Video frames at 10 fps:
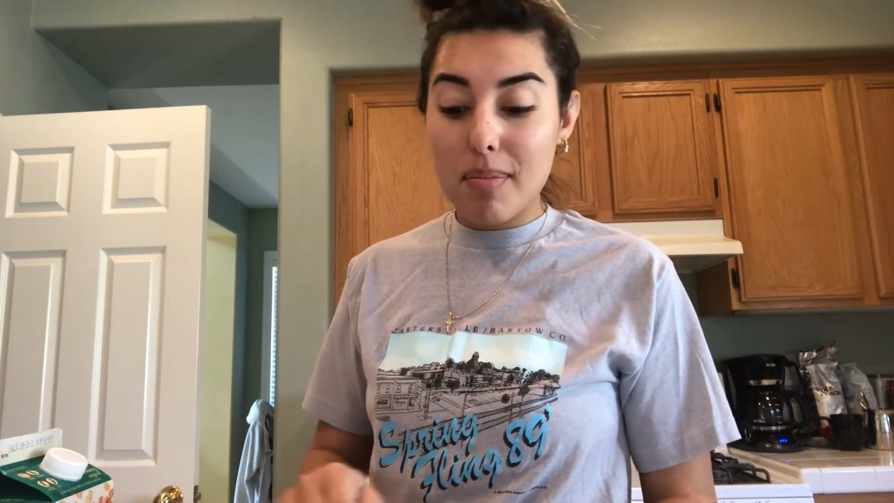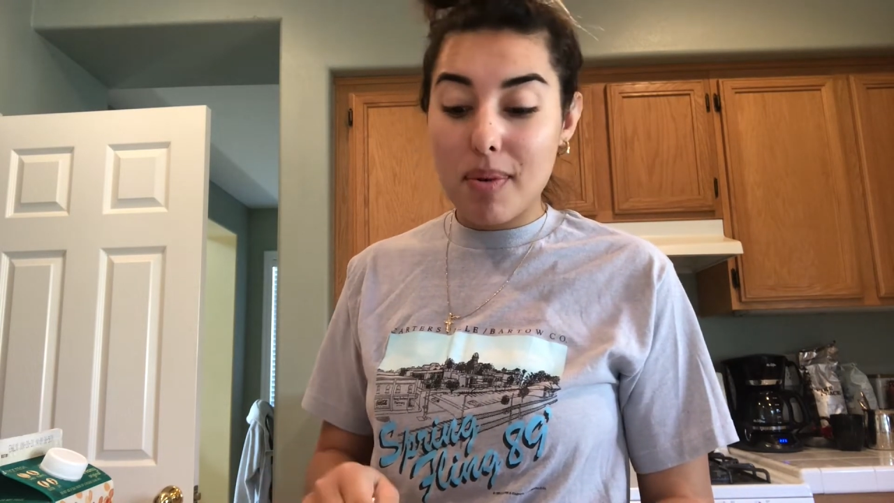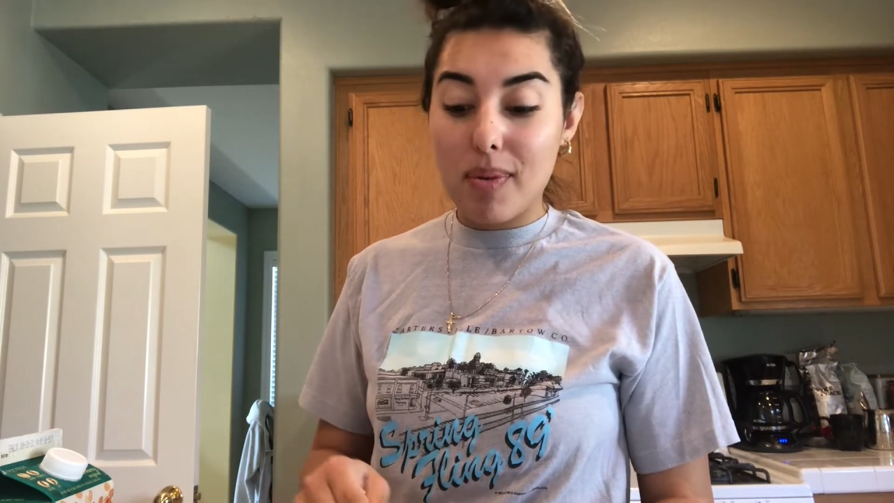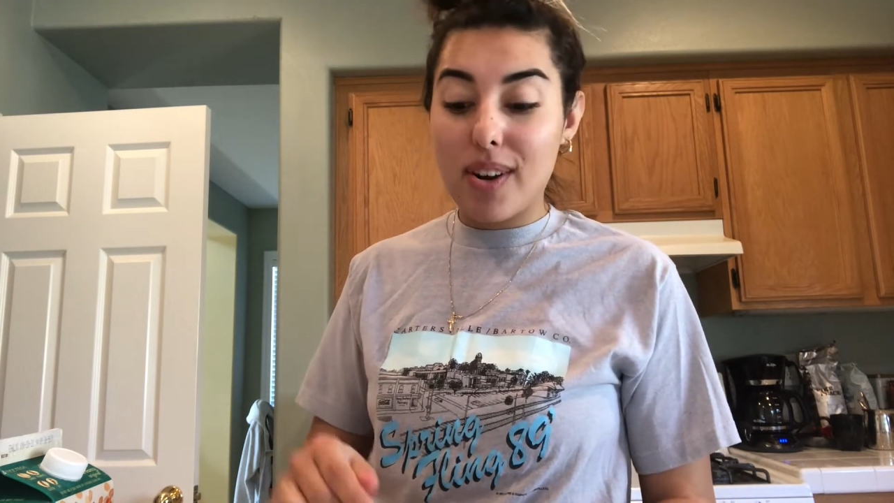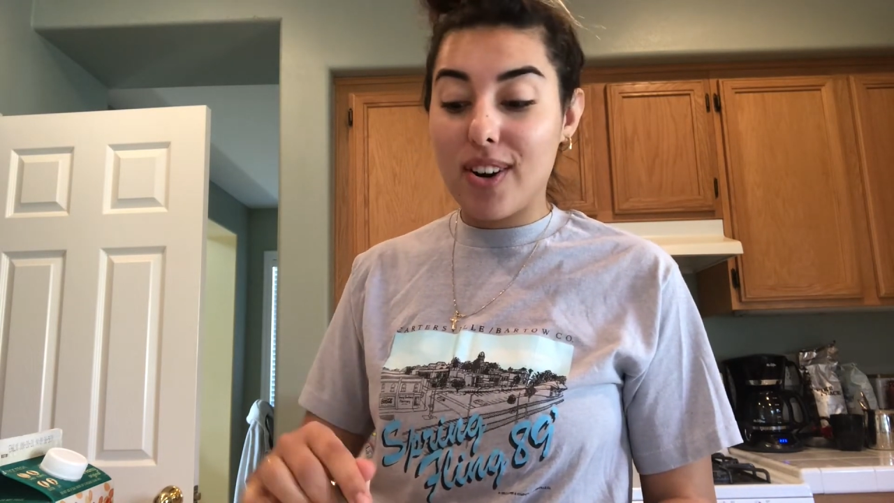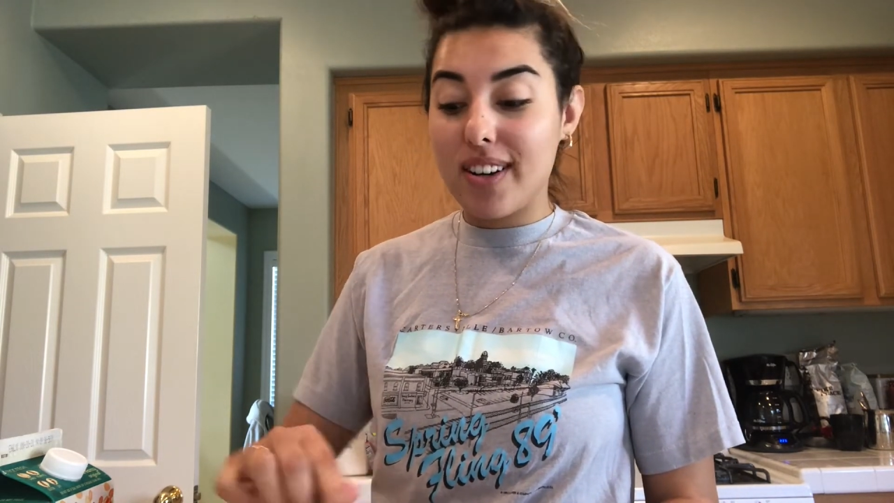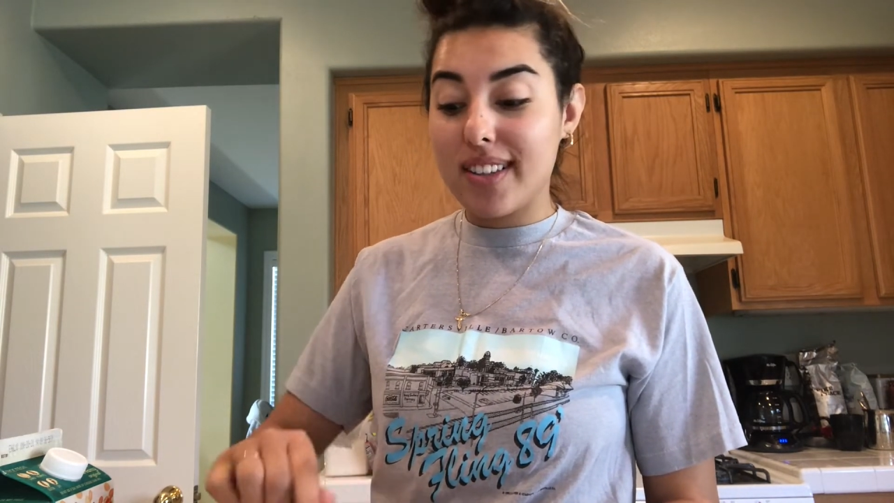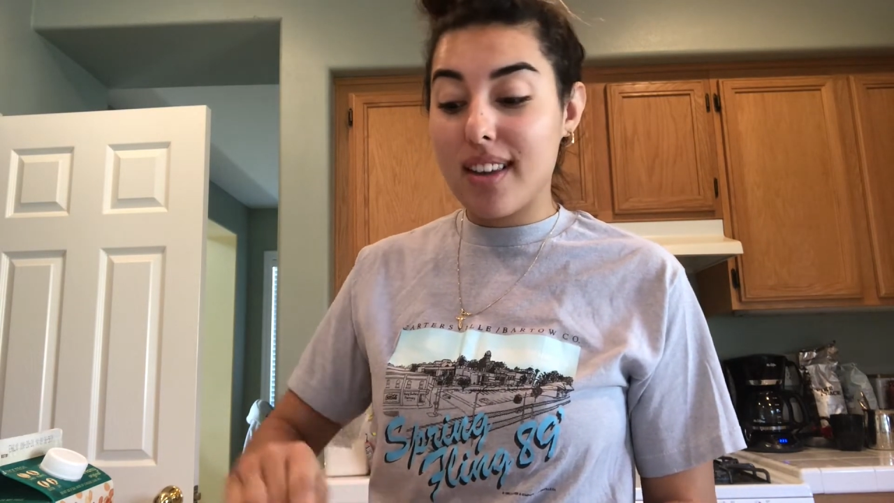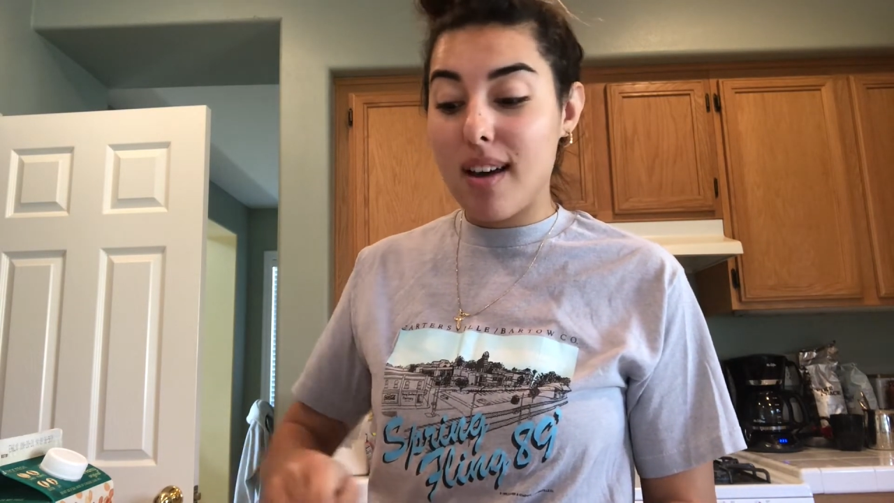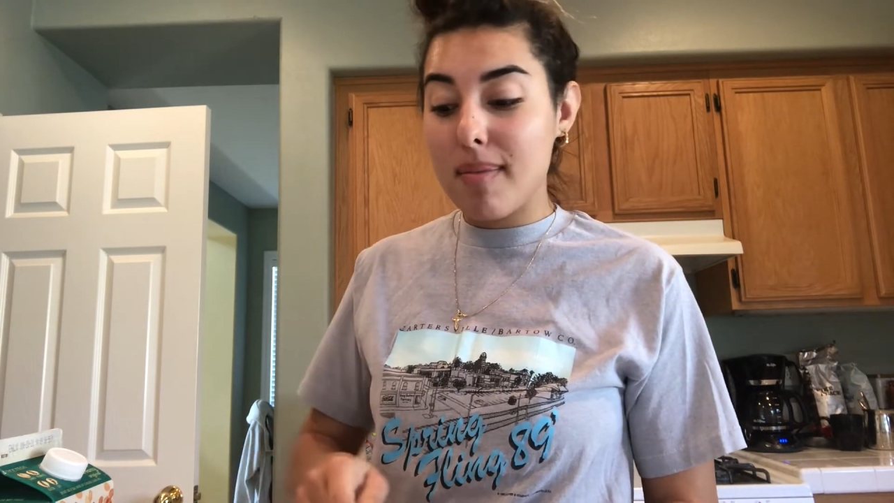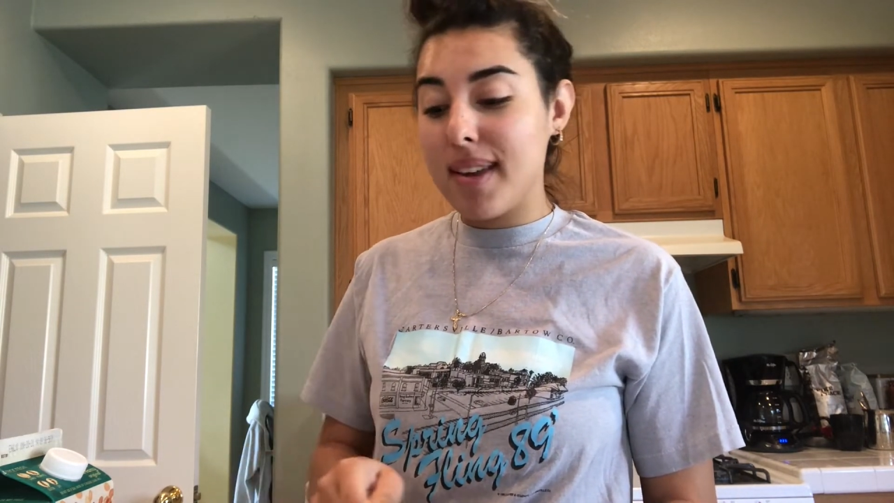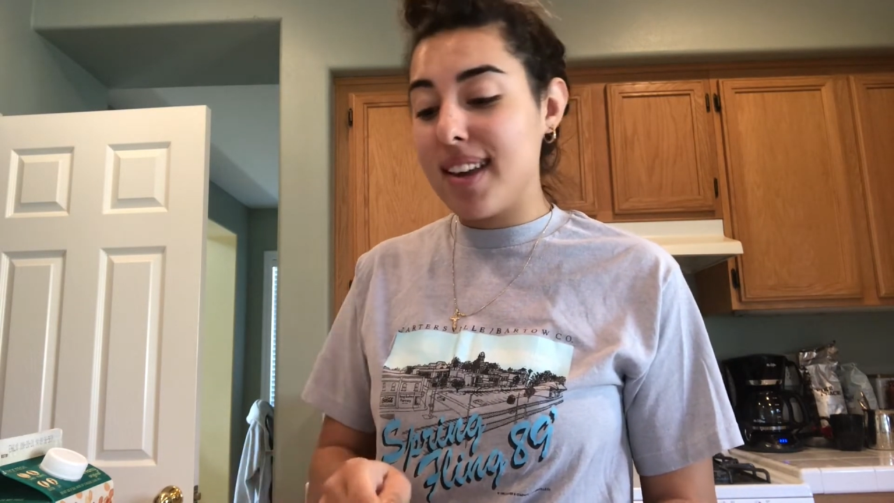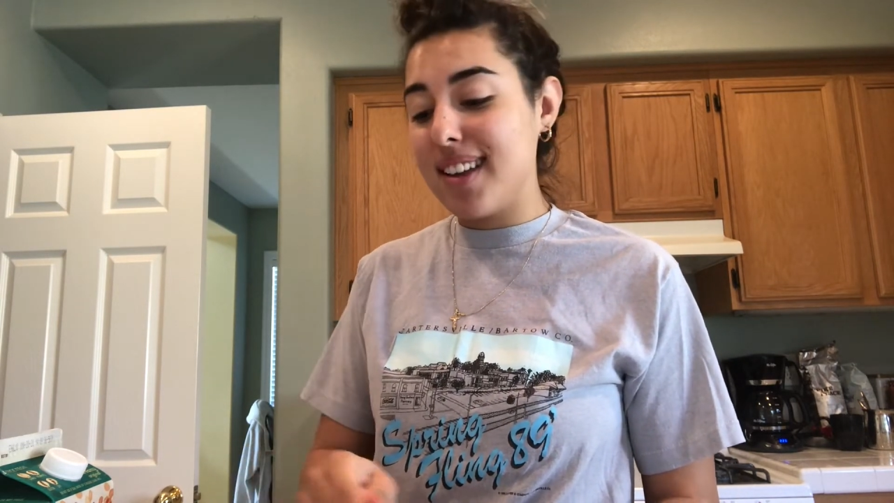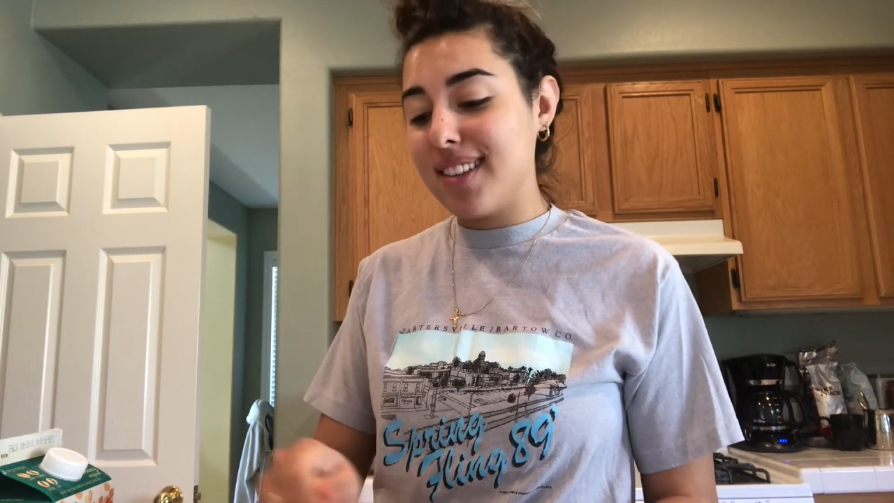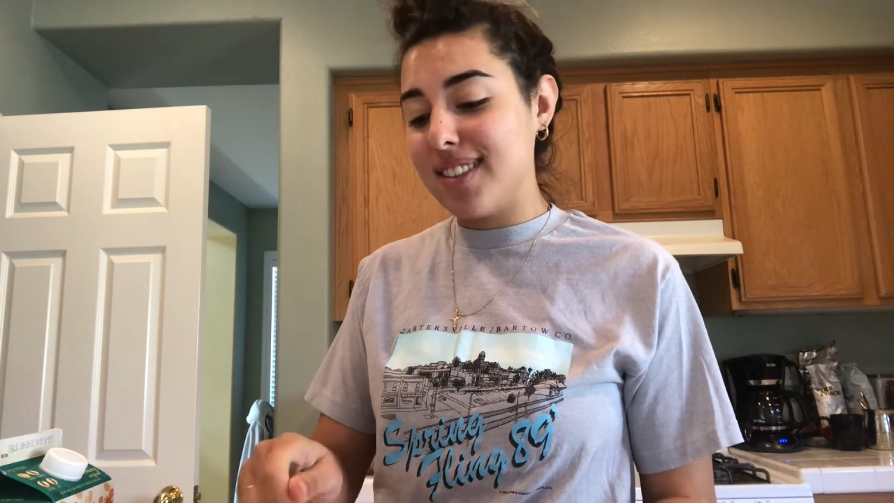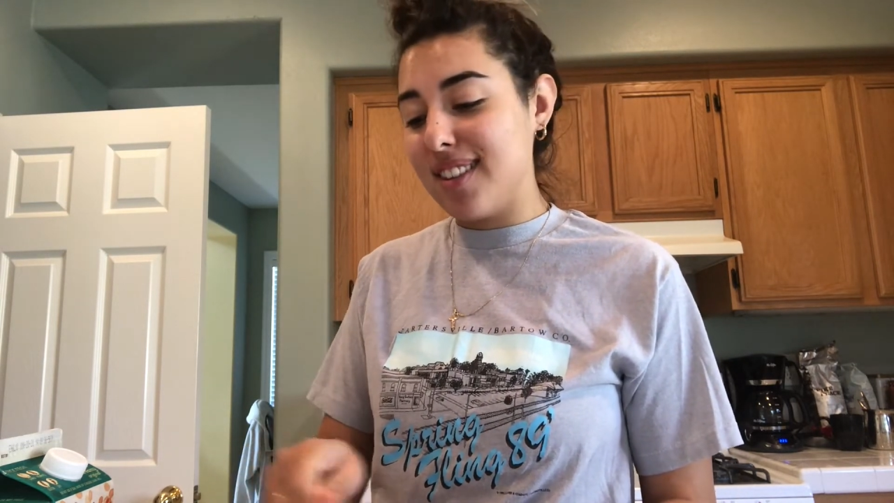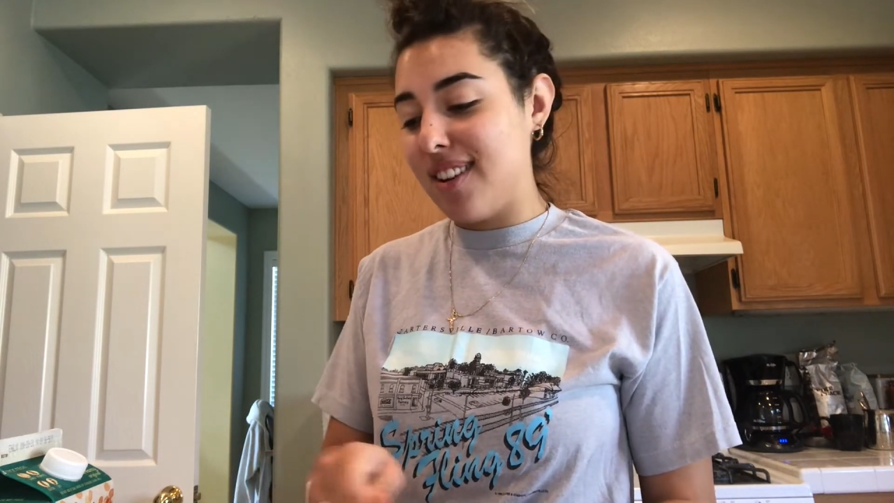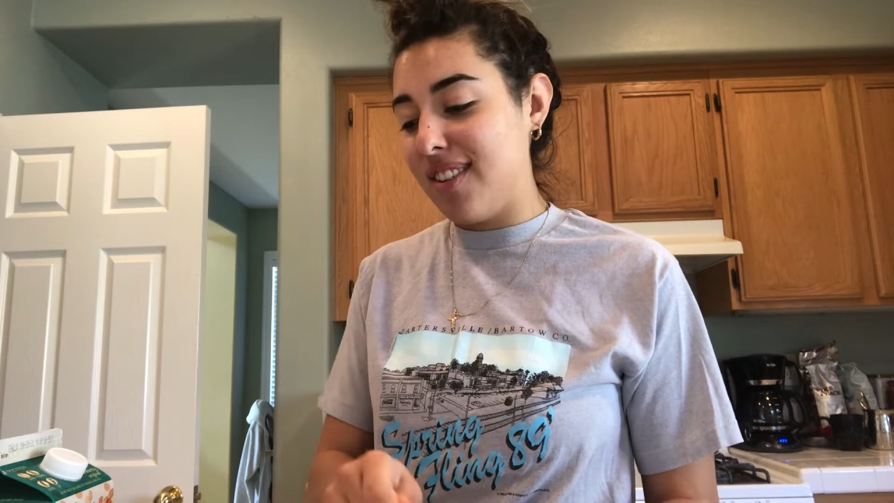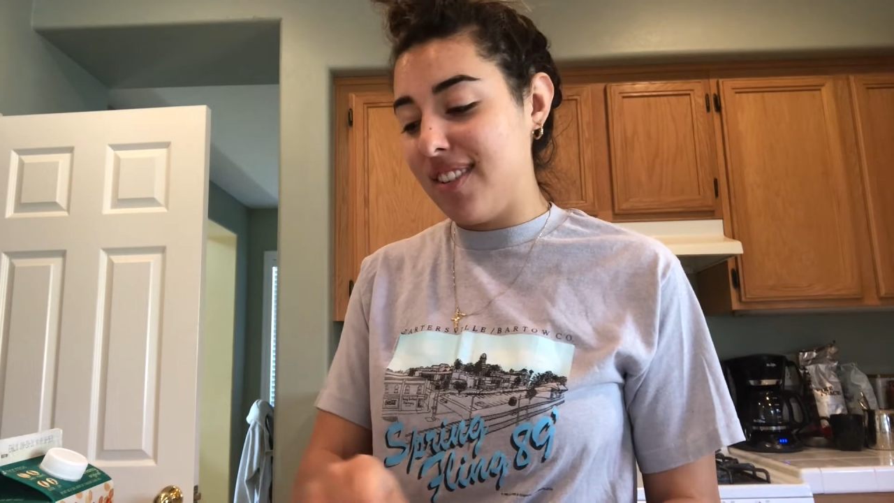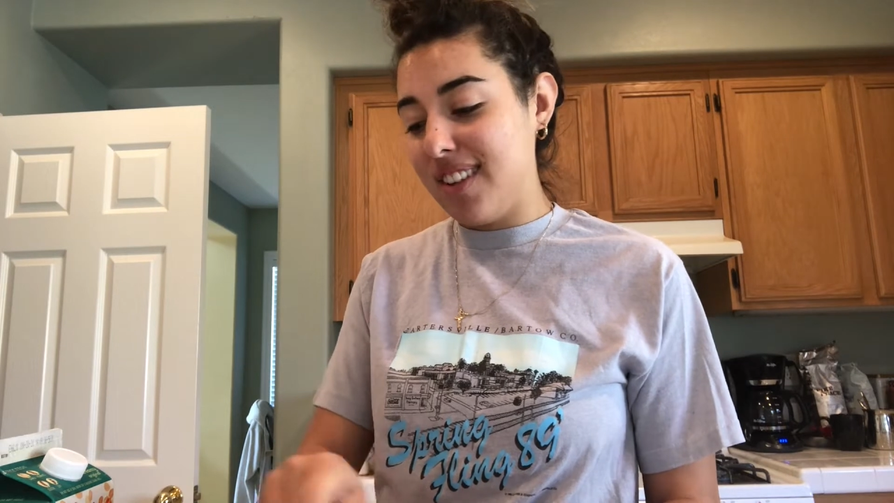but we heard it's coming. And so